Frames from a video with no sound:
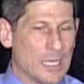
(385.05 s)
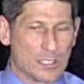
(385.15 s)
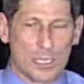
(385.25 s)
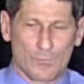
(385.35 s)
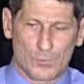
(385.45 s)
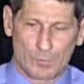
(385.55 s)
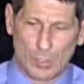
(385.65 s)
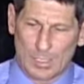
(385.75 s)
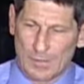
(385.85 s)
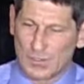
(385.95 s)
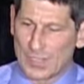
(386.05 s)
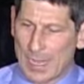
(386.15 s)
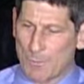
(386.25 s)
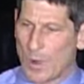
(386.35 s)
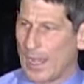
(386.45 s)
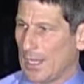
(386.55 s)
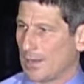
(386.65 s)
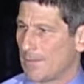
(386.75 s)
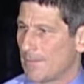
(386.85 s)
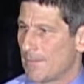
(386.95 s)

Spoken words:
get uncomfortable in the same way?